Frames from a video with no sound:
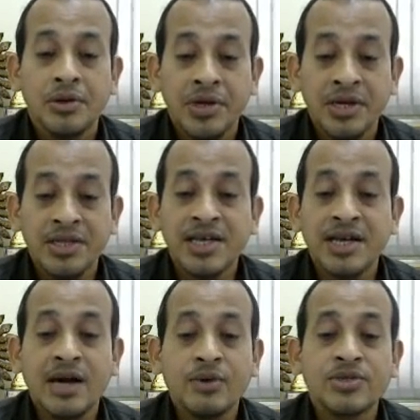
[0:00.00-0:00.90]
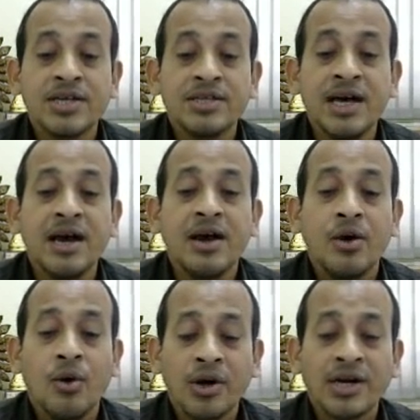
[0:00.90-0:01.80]
inside, outside the
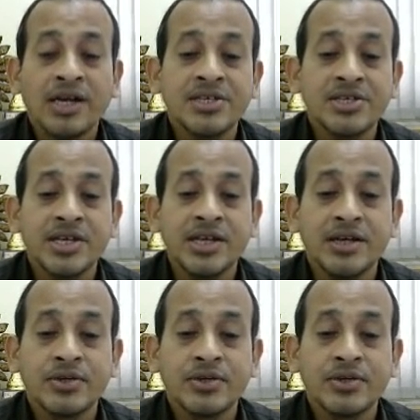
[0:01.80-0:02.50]
organization.